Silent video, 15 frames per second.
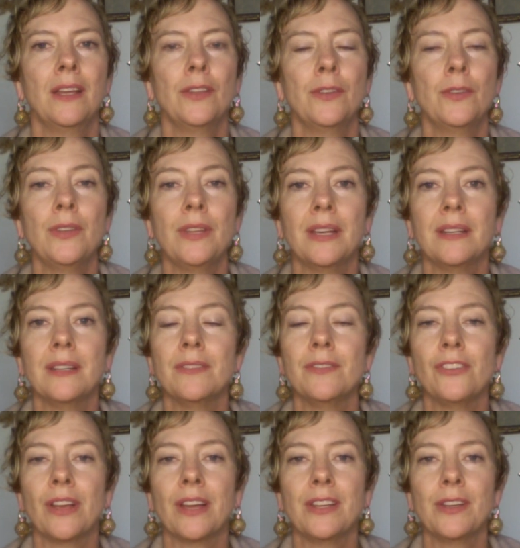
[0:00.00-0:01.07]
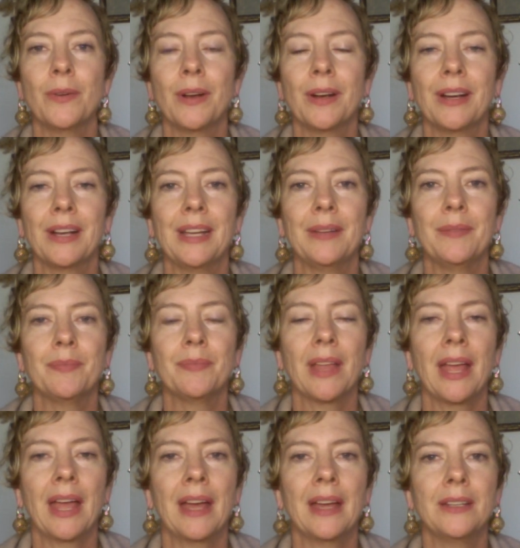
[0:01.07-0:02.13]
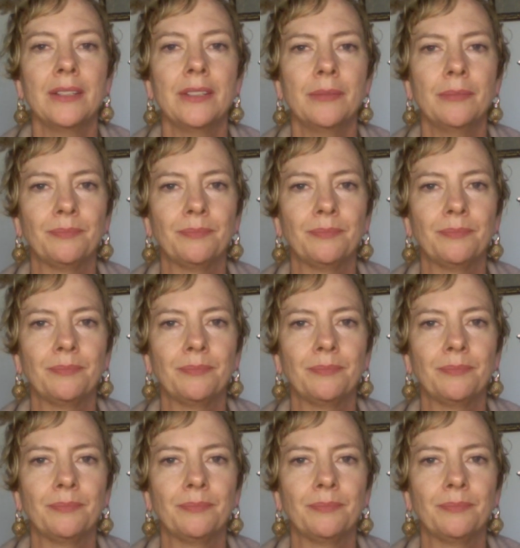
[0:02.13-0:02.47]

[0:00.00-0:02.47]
through the end of January. And